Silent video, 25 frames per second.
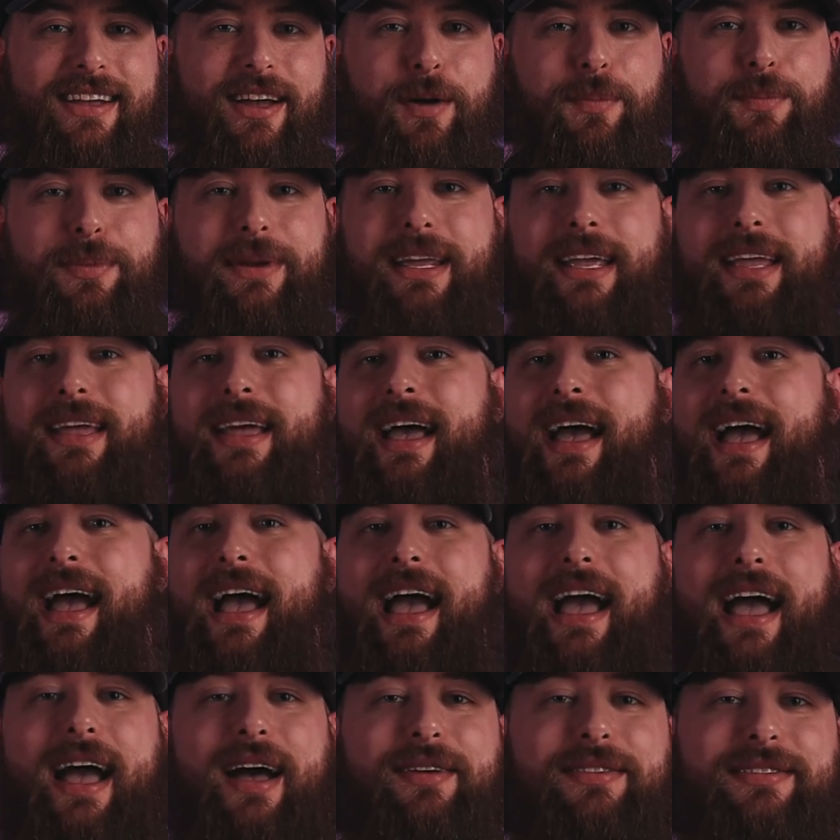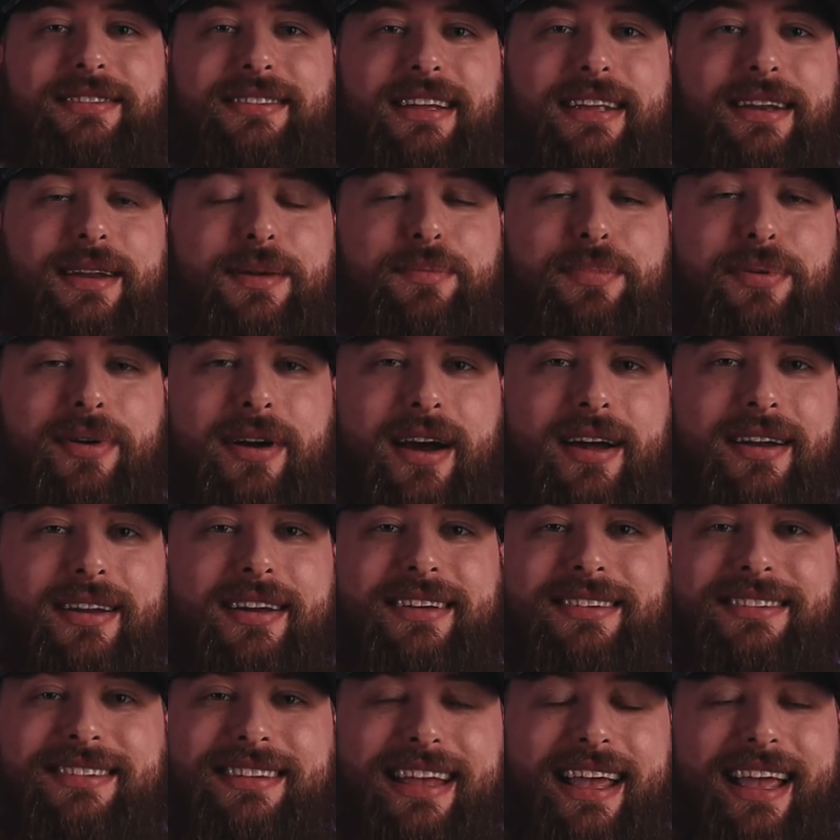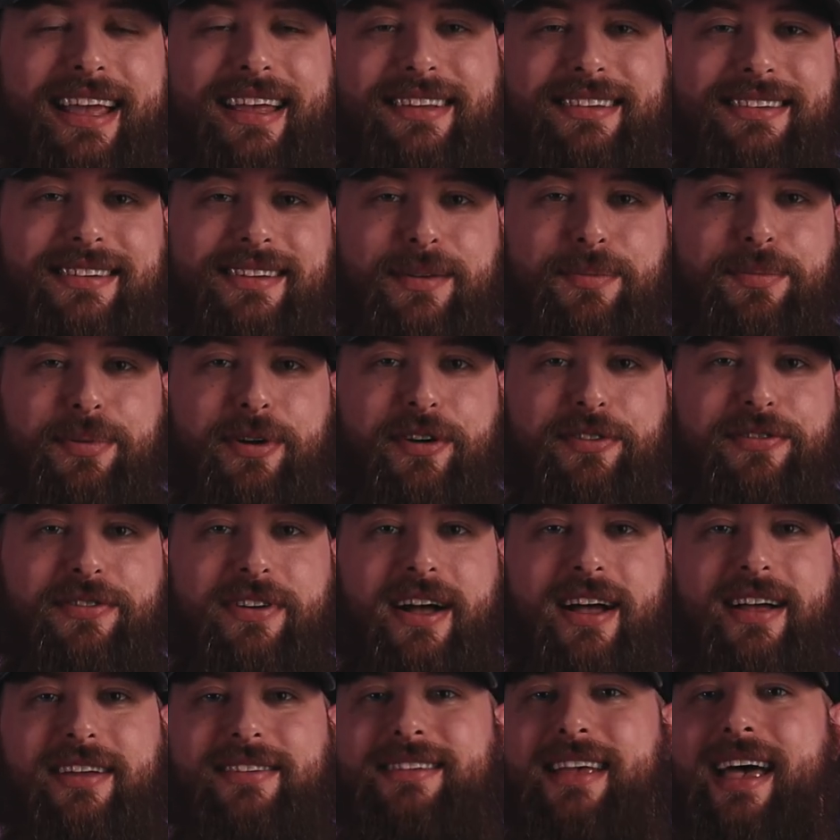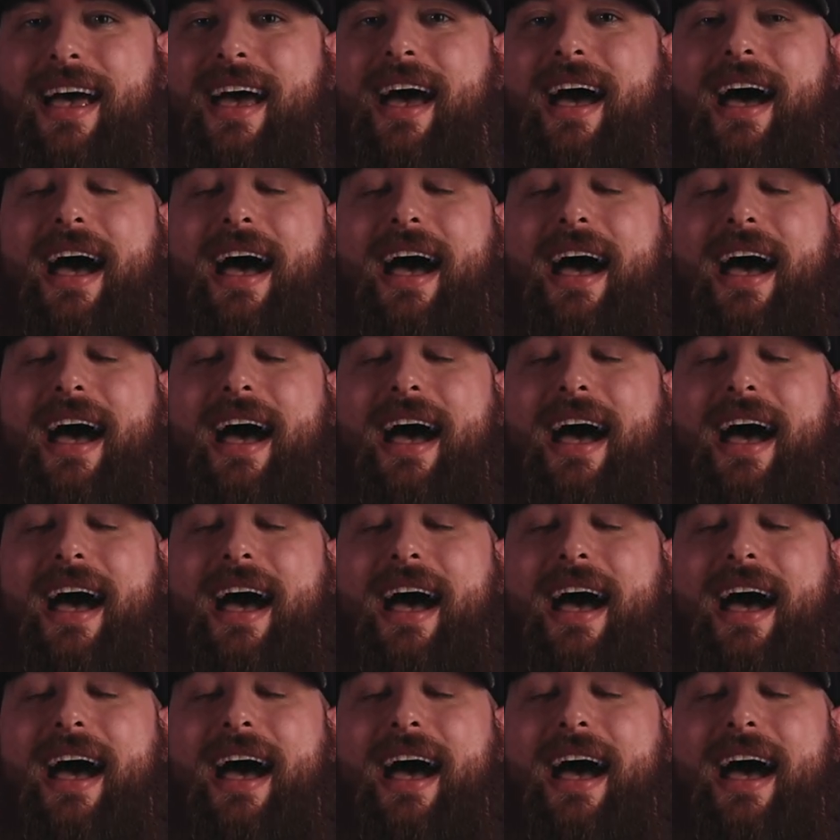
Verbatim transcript: company, outstanding products and scent profiles.